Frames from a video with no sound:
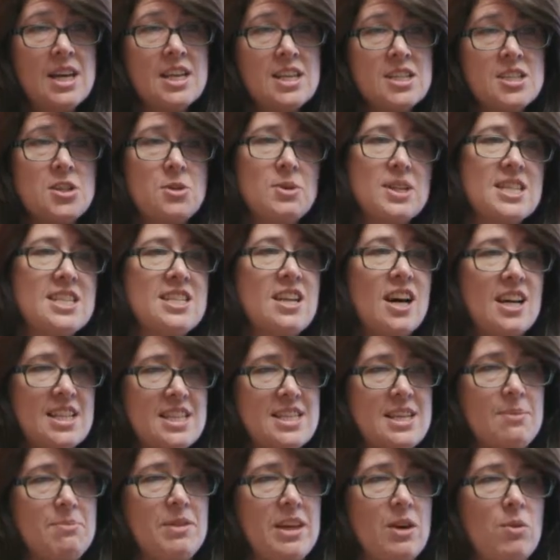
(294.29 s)
So it's
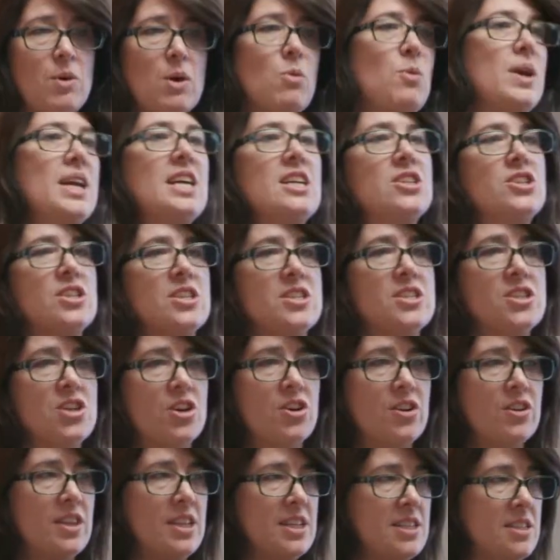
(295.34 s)
not something where we can just
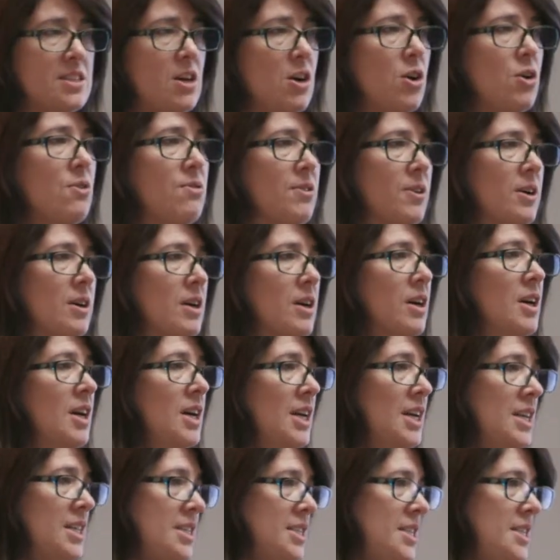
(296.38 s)
turn this over
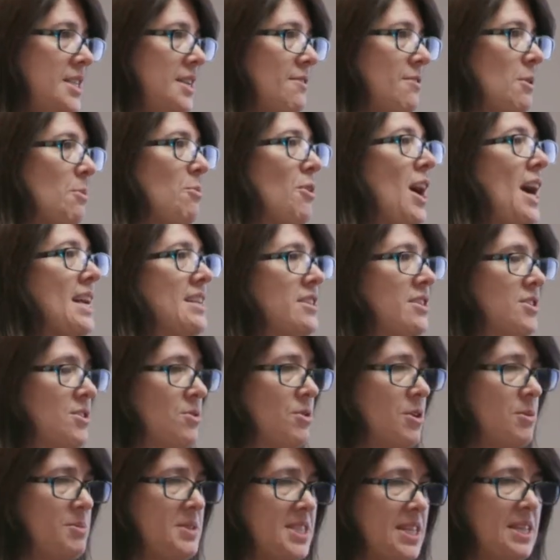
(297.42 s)
to different practice
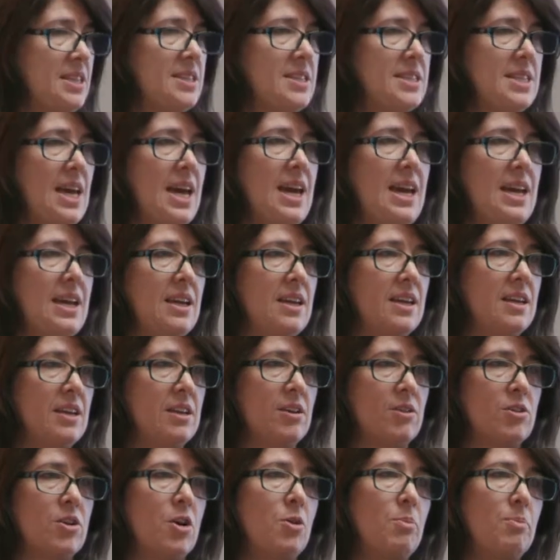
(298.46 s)
groups and say,
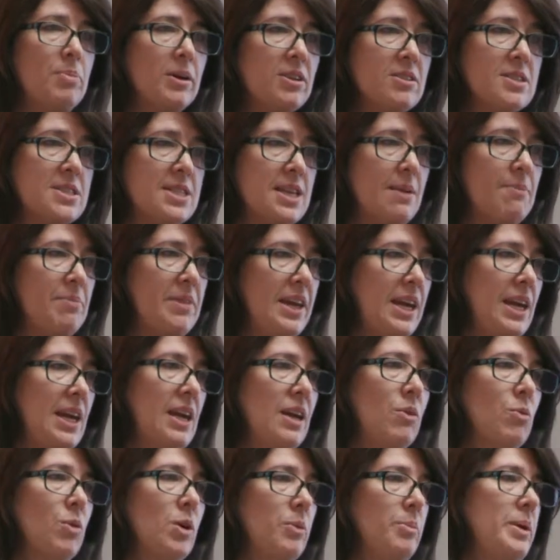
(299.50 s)
go build something
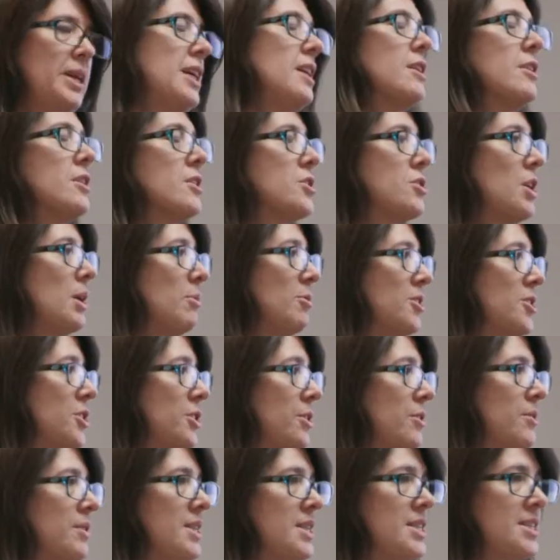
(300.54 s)
and we'll be here to
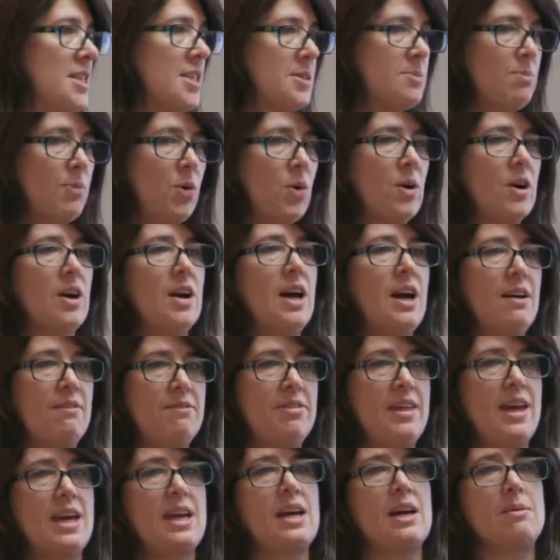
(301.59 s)
troubleshoot. This is more
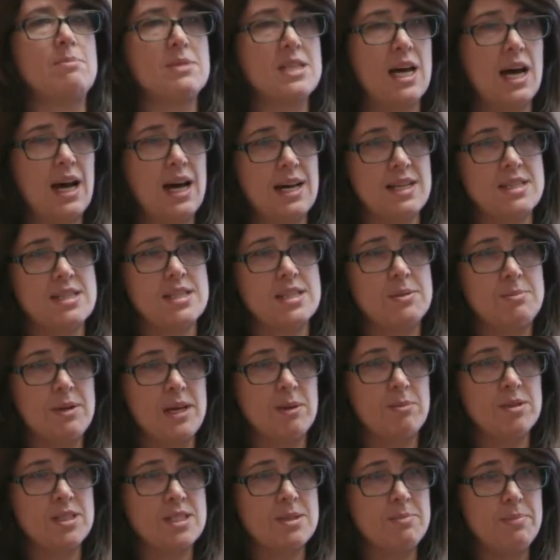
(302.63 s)
of they come to us to be
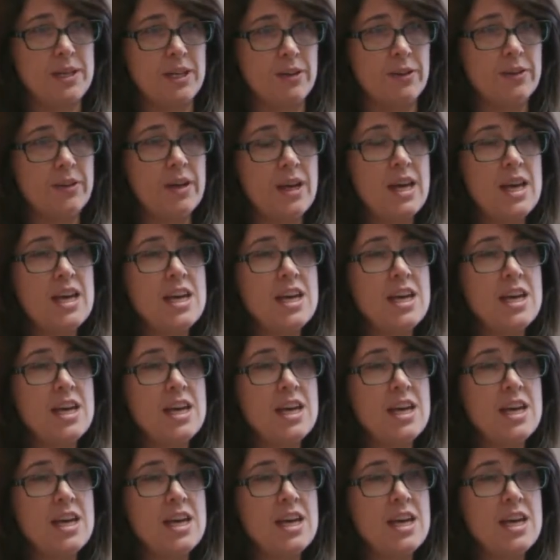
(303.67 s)
able to build.